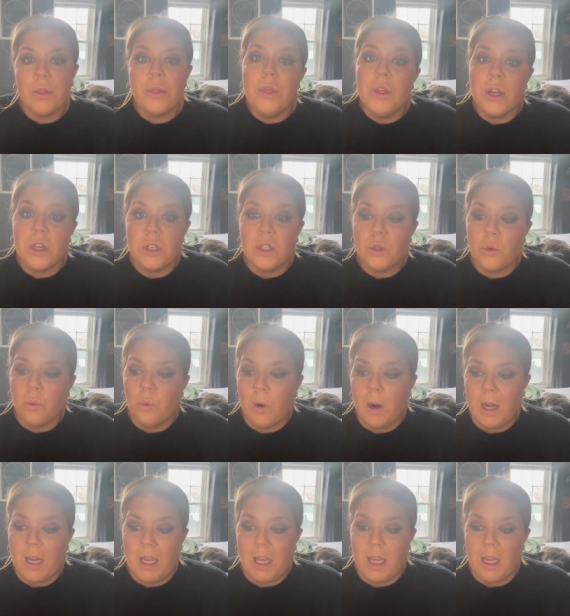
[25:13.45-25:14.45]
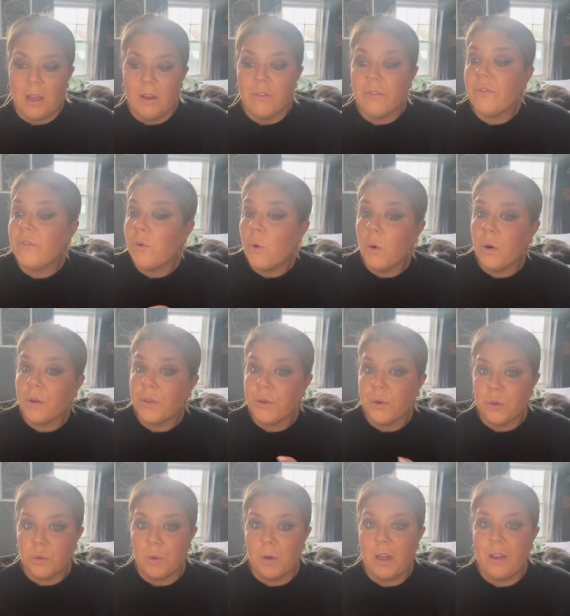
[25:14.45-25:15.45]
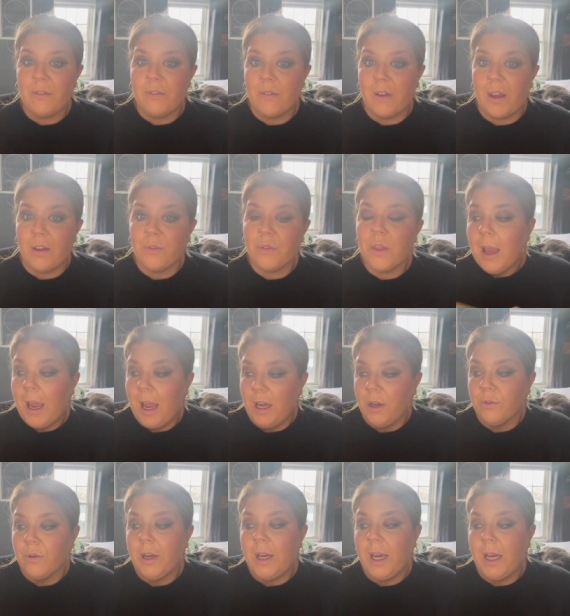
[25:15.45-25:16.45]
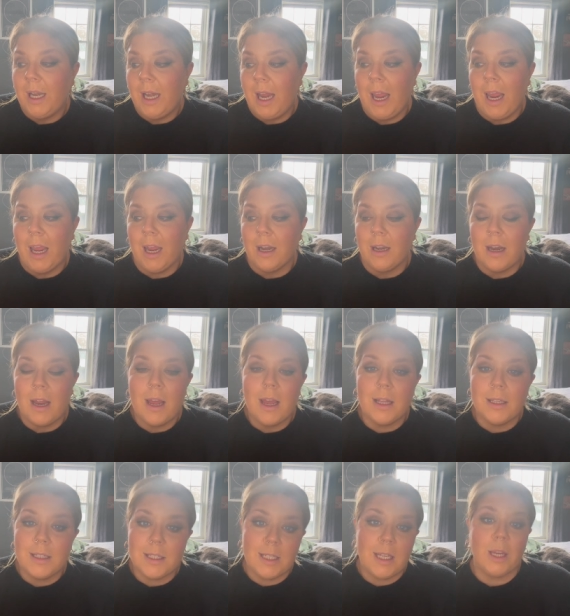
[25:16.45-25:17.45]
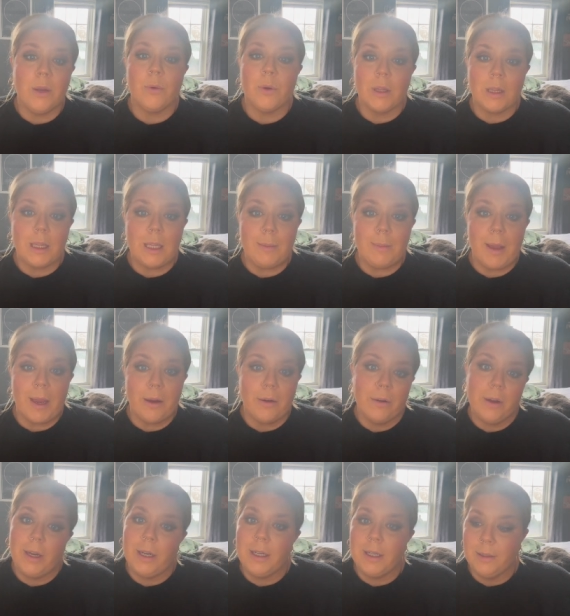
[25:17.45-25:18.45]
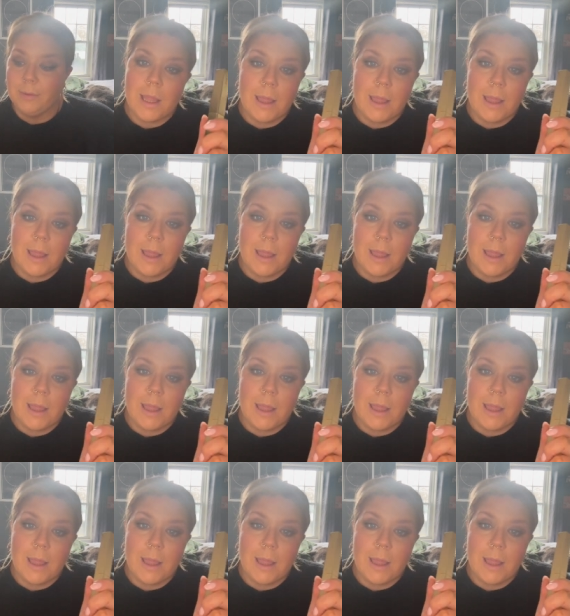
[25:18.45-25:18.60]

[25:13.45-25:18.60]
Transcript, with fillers: the 24th or 25th, Henry and Anne had secretly married.